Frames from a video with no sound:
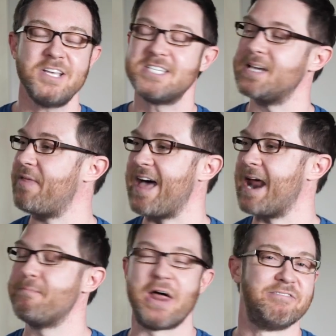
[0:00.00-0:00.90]
some of that.
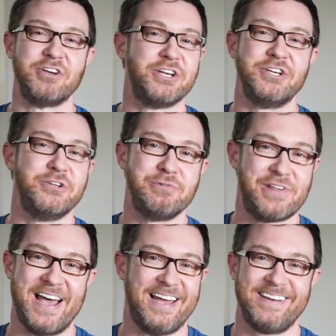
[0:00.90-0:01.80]
I'm not even going to do
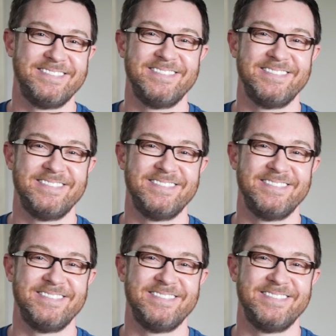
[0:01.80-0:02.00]
that.